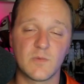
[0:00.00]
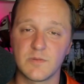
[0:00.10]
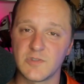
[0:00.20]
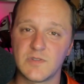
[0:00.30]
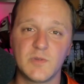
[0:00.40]
We're
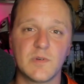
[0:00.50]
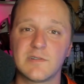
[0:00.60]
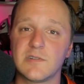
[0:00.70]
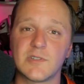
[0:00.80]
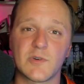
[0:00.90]
almost
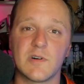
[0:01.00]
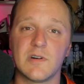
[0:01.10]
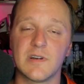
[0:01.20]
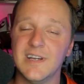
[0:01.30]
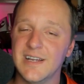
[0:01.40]
200
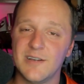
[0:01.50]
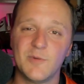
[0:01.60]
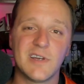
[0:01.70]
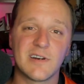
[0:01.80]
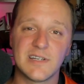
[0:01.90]
strong. We are a